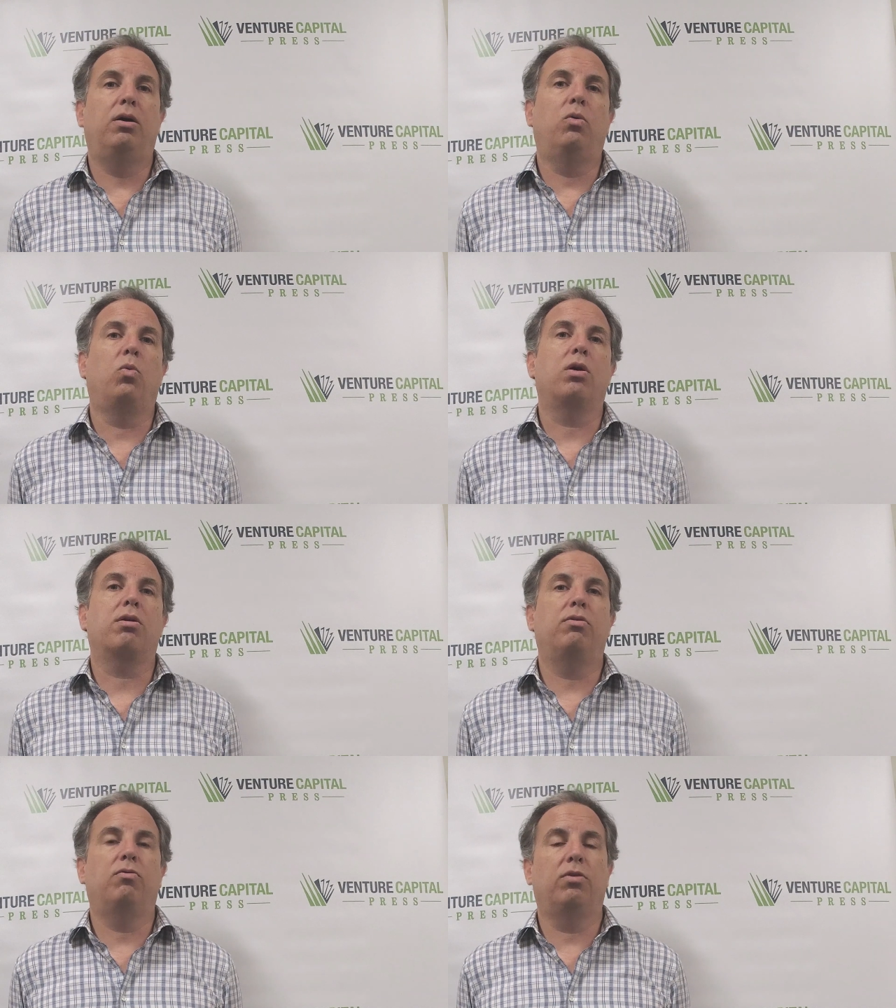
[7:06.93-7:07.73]

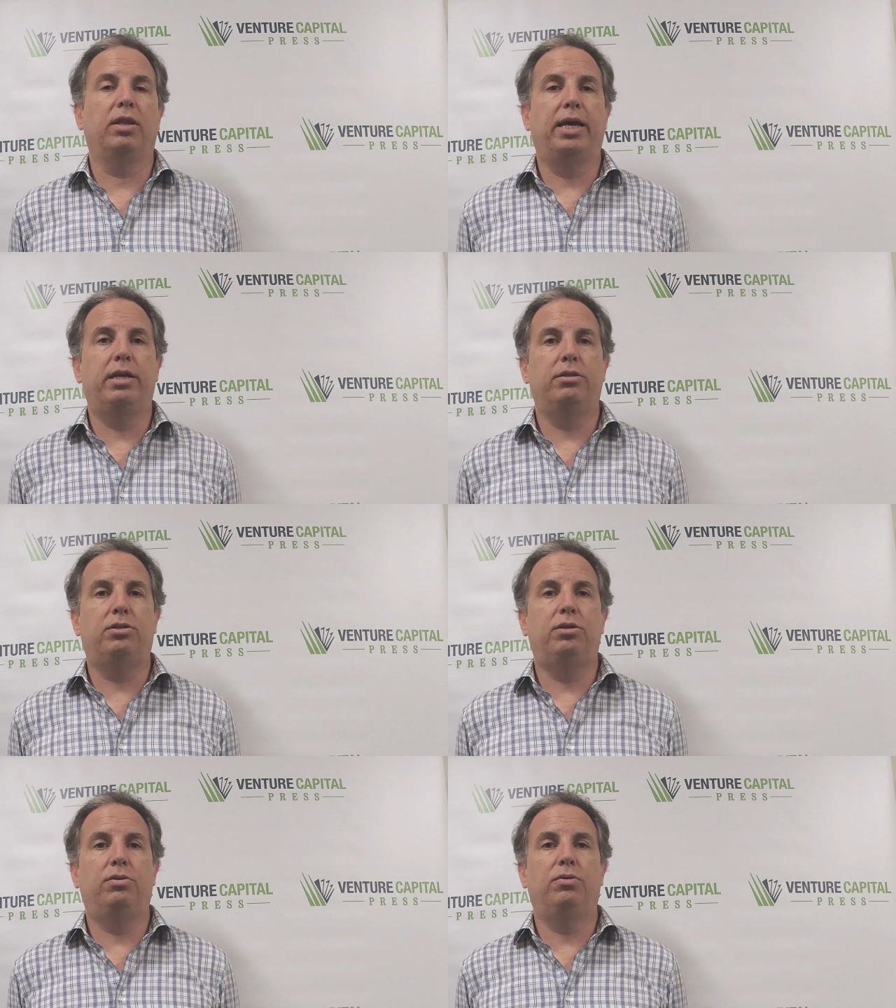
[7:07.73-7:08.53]
work related
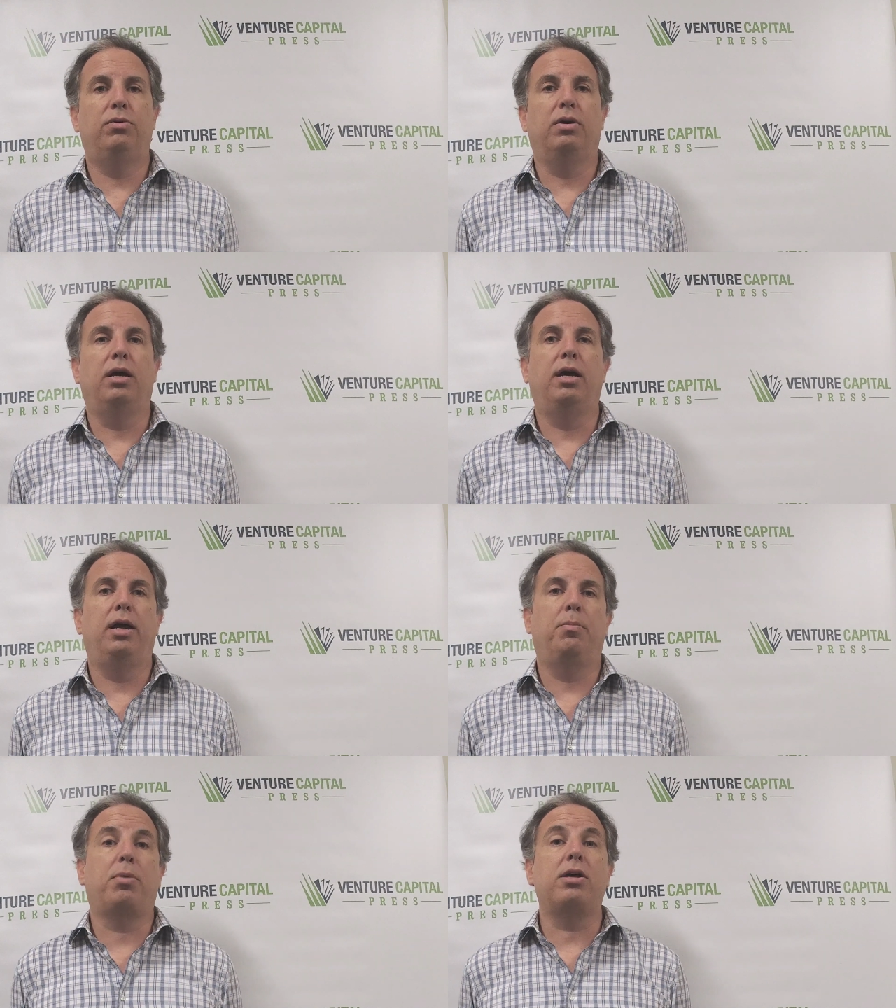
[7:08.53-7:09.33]
to
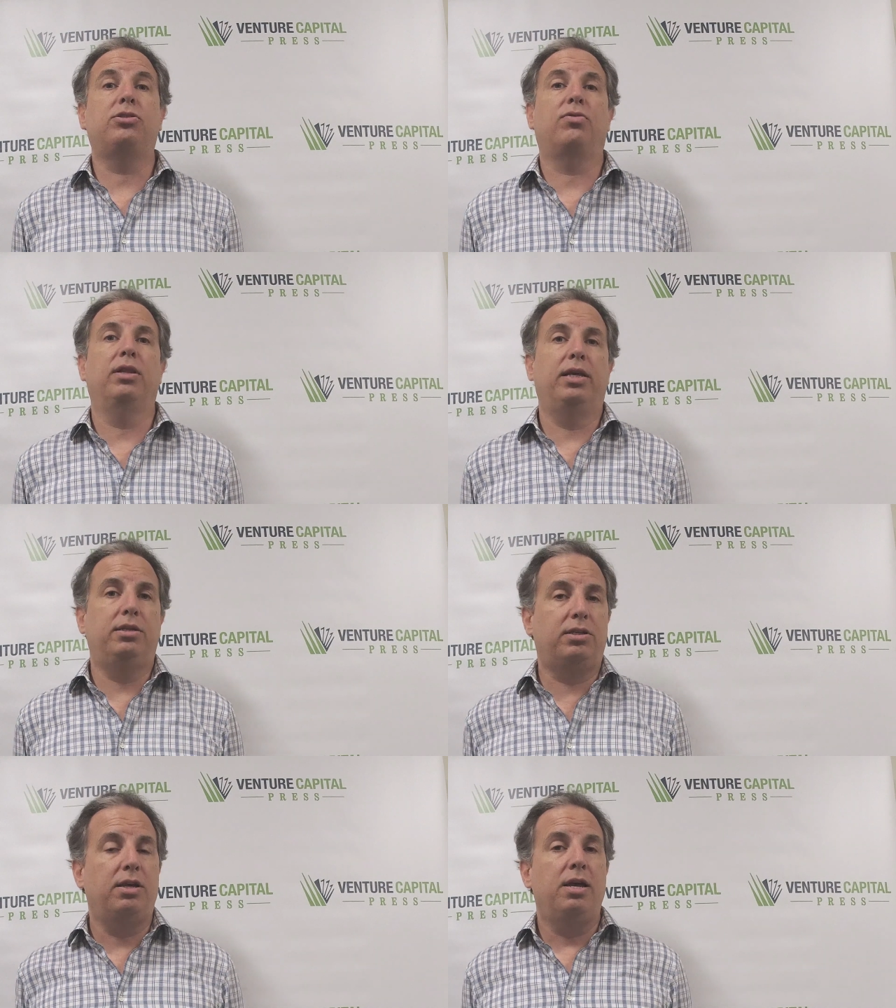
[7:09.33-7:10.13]
a press
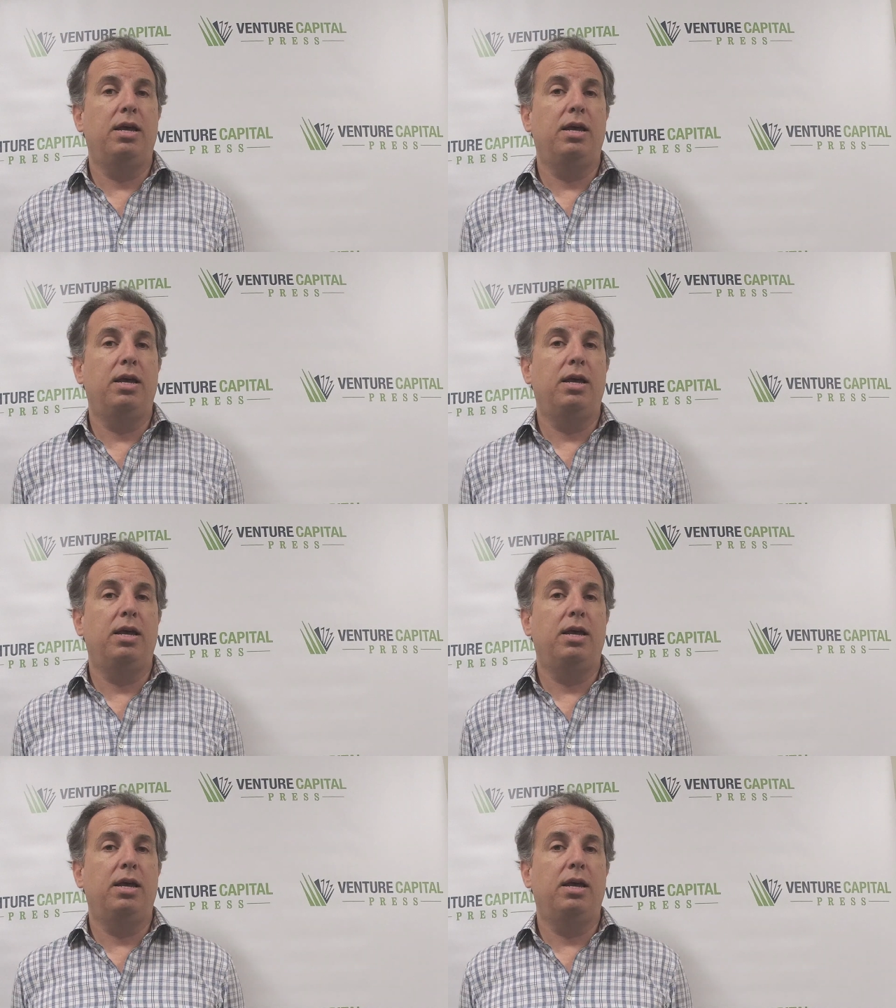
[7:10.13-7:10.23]
release